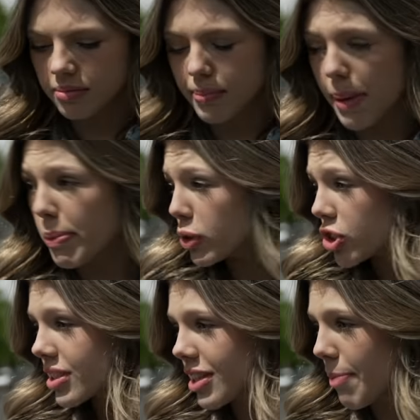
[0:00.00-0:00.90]
Maybe we
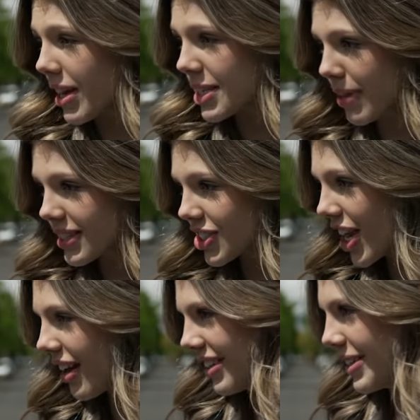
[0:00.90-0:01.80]
should stop by his place and
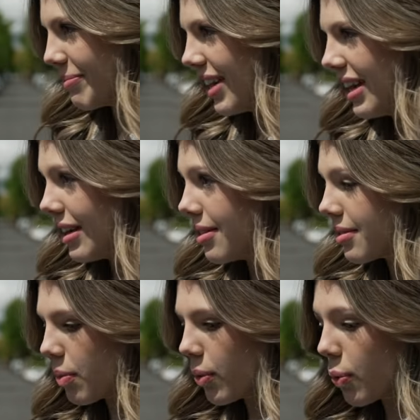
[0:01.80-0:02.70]
check on him.
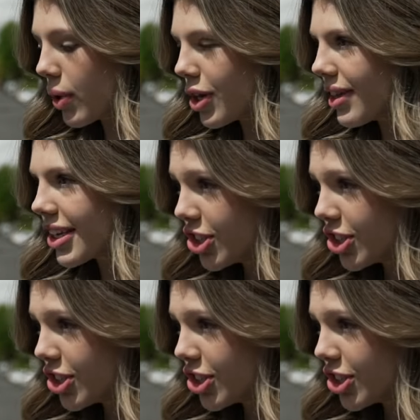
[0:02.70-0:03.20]
What do you think?